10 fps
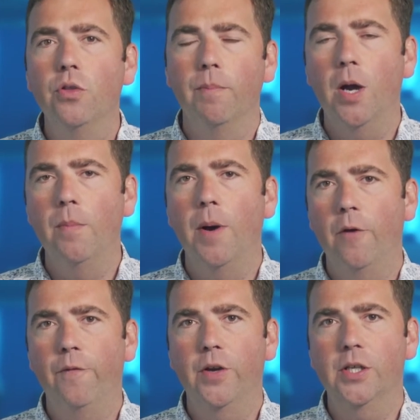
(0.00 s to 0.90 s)
the mobile
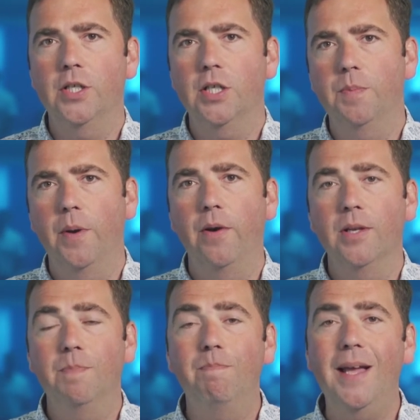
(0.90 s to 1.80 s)
first
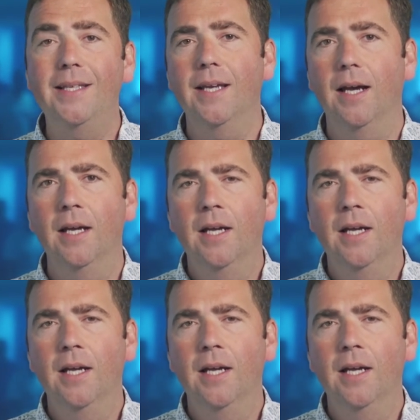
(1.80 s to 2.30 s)
experience better